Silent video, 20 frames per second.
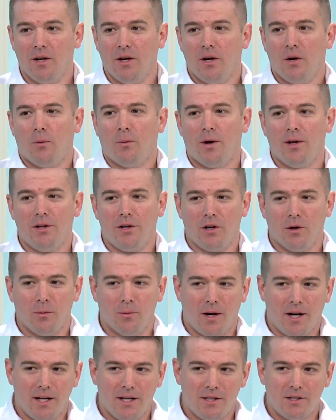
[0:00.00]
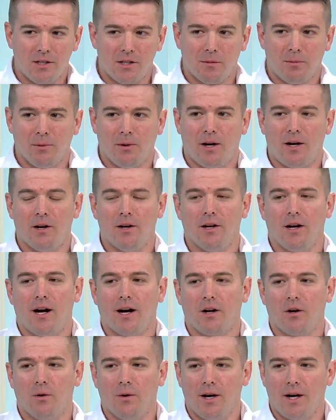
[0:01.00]
Okay. Whether you're ready to apply or
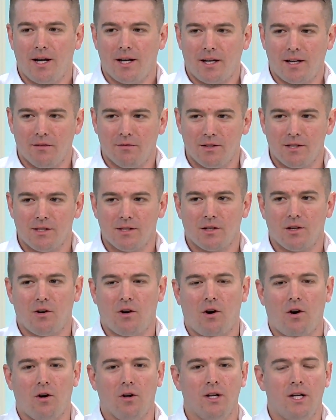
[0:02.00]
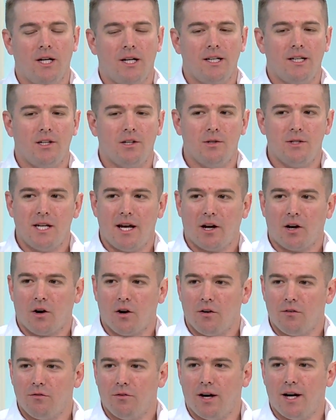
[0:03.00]
not, go ahead, give us a call. You know, take
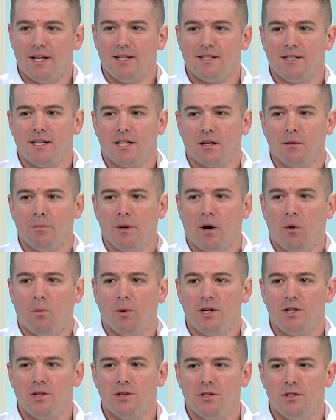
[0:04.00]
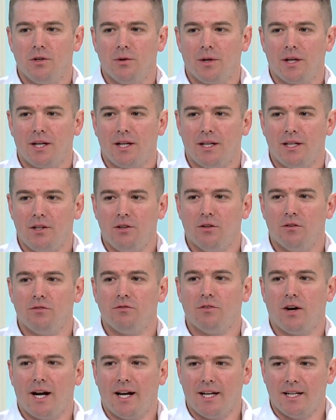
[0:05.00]
our advice, think about what you're doing, get your
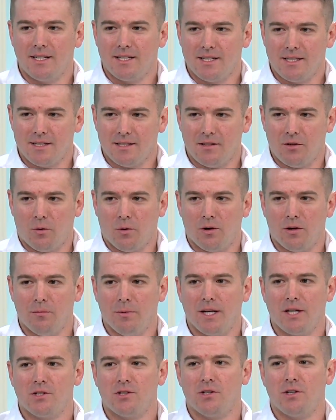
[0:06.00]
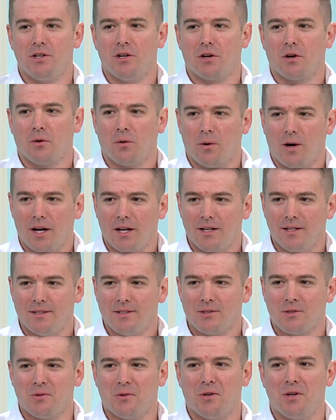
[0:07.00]
finances in order, make sure your credit
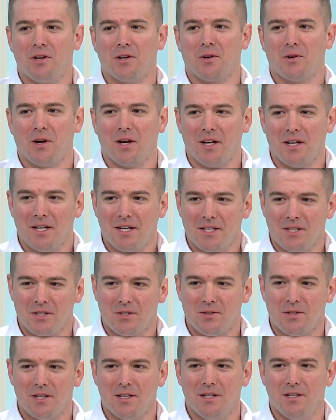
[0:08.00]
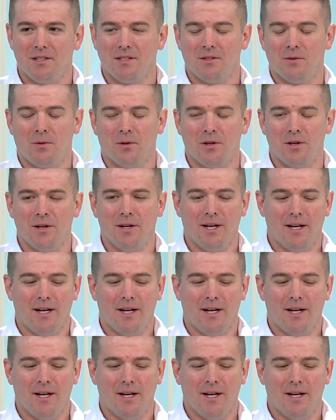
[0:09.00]
score, your credit history is in order.